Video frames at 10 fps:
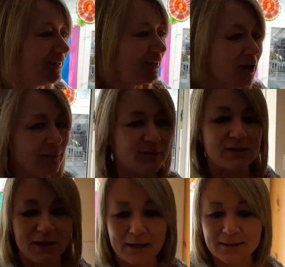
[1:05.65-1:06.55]

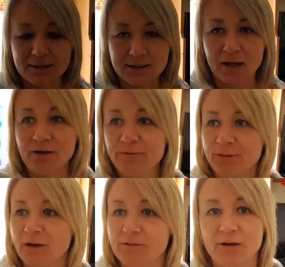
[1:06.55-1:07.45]
Cupboards and stuff
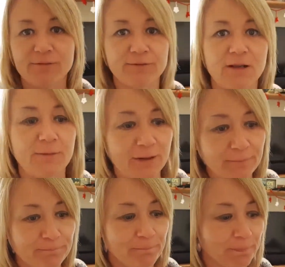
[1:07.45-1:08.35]
that are overflowing.